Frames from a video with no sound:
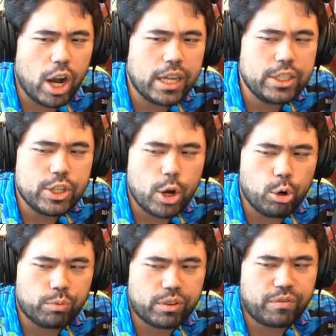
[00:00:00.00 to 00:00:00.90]

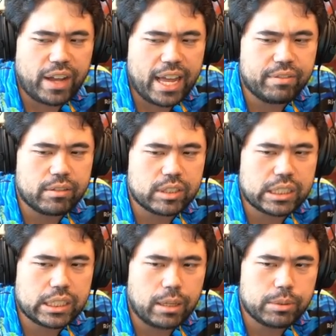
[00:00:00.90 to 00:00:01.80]
unknown for the five gifted
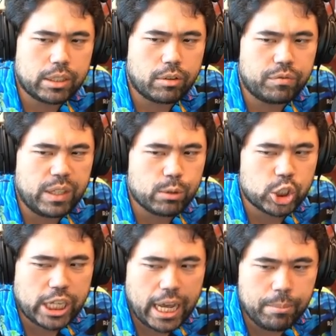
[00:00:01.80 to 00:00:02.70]
subs thank you to
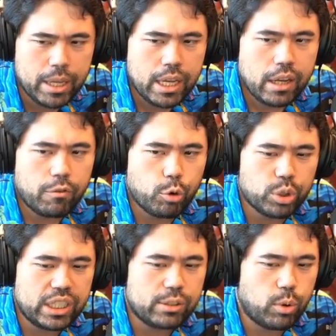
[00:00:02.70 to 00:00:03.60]
Vrashab for
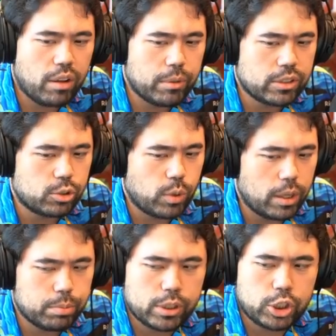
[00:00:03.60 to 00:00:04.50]
the 12 months as well
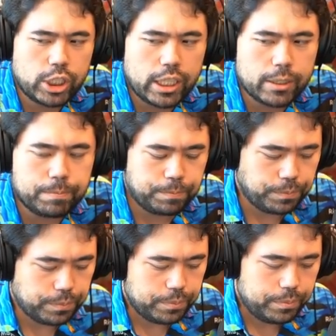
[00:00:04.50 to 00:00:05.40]
appreciate it
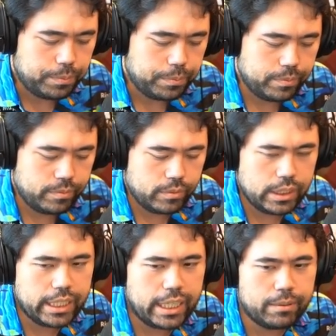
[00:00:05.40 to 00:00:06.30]

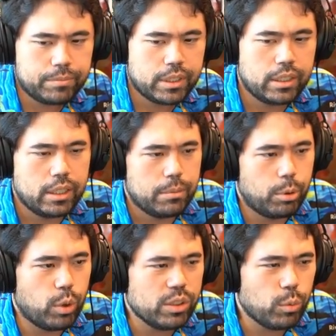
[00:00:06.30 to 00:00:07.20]
yeah but
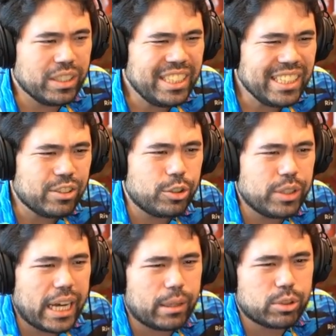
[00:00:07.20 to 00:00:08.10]
once once he didn't do
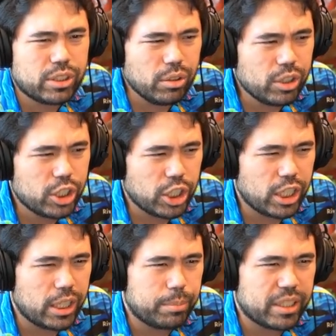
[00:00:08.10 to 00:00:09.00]
that it was still
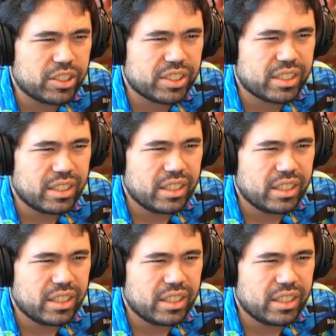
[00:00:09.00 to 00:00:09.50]
good but it just